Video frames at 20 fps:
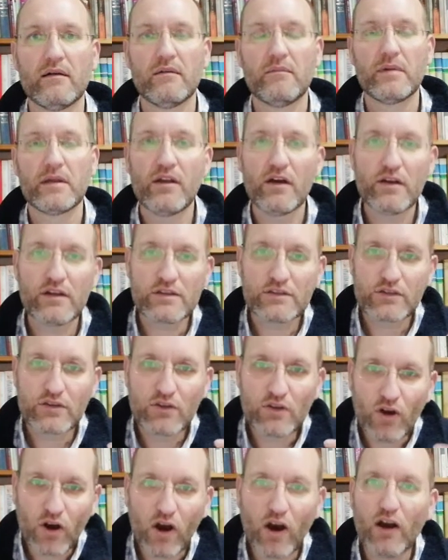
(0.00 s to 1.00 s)
But notice
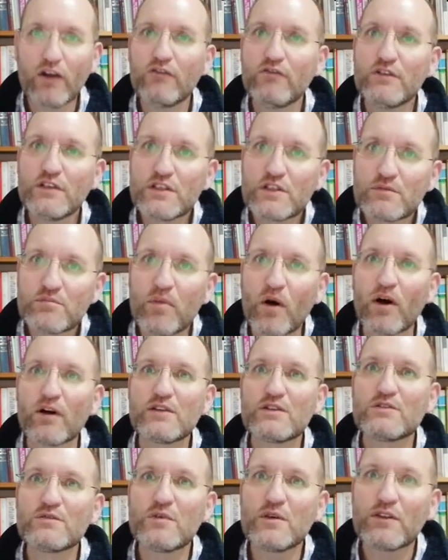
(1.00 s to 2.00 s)
God
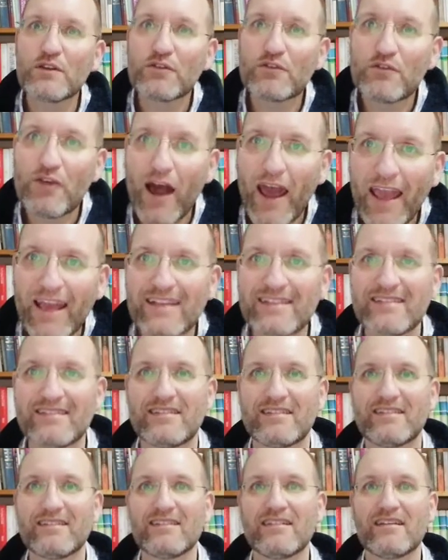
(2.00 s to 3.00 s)
responds with
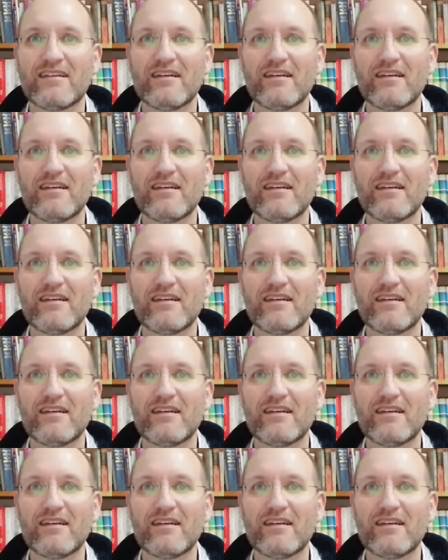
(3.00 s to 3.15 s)
grace.